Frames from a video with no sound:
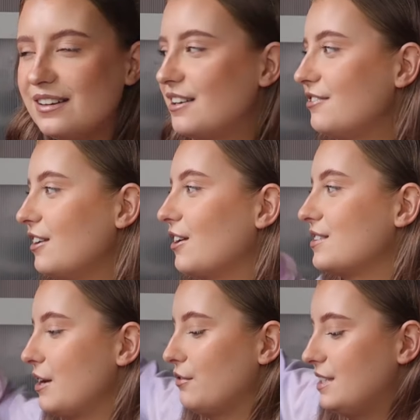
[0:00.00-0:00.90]
I feel like,
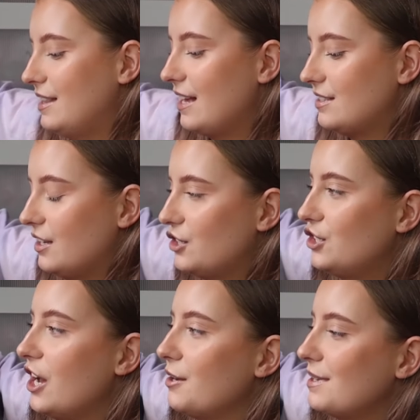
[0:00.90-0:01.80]
because they're obviously that such
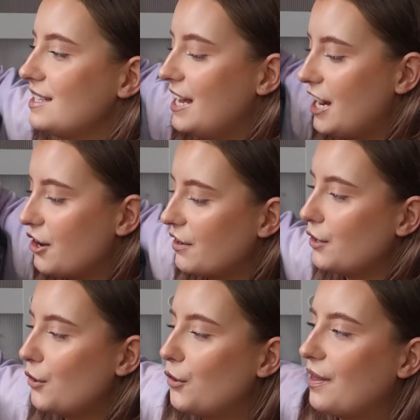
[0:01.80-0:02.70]
sturdy
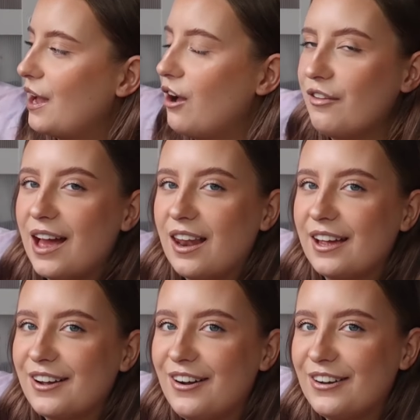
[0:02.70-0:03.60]
material, they are that
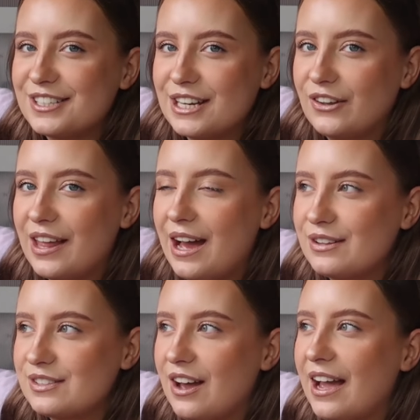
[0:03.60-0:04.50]
like hard shell on the
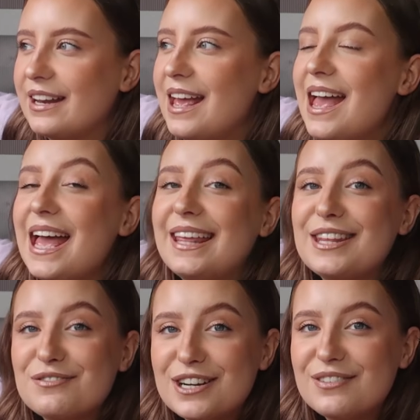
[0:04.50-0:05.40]
outside,
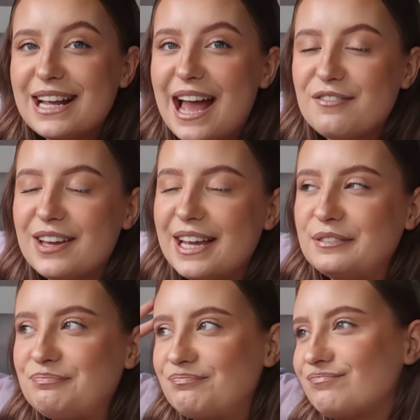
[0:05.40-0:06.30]
they're really, really
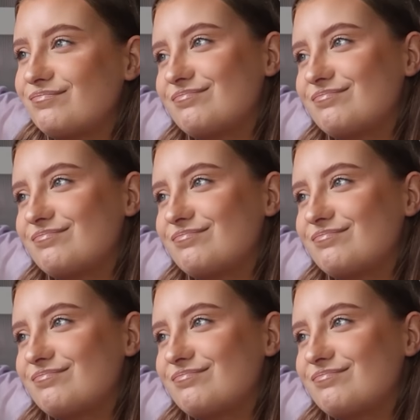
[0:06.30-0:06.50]
heavy.